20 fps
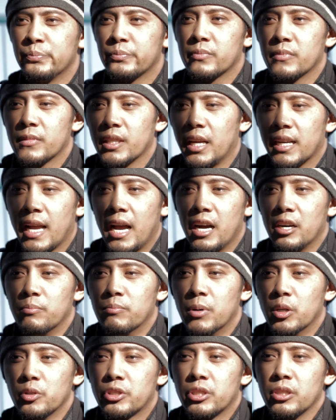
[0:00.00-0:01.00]
like how
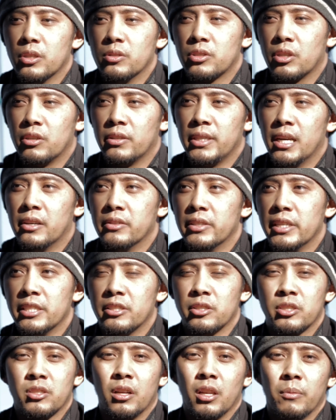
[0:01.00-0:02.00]
most shows are
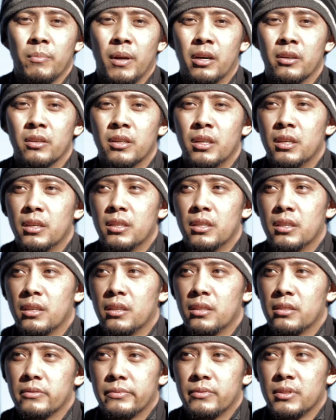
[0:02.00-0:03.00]
nowadays. It's all about,
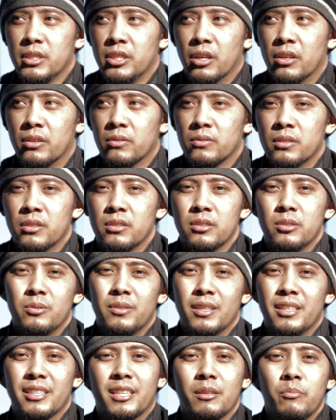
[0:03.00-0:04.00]
you know, oh,
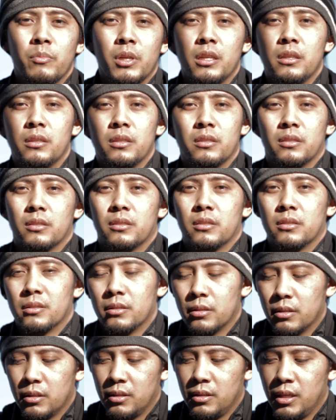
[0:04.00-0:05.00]
look at me,
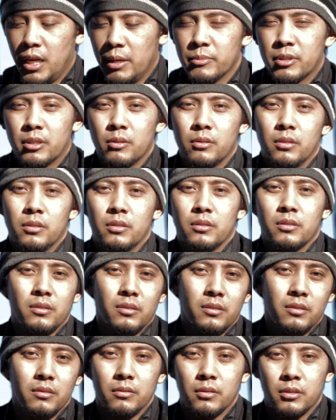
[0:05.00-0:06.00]
I'm cool,
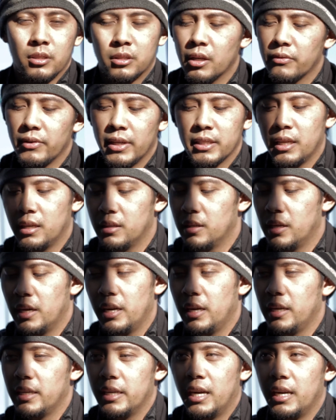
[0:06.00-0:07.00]
stuff like that.
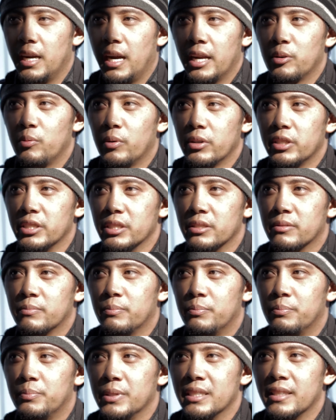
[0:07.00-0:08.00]
I, I, I don't want to just
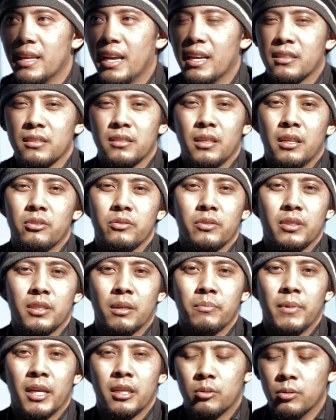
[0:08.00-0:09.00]
be that because I don't think
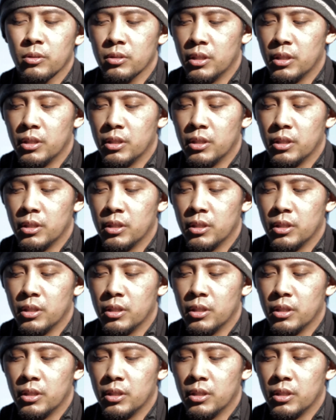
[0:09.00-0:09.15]
I'm that cool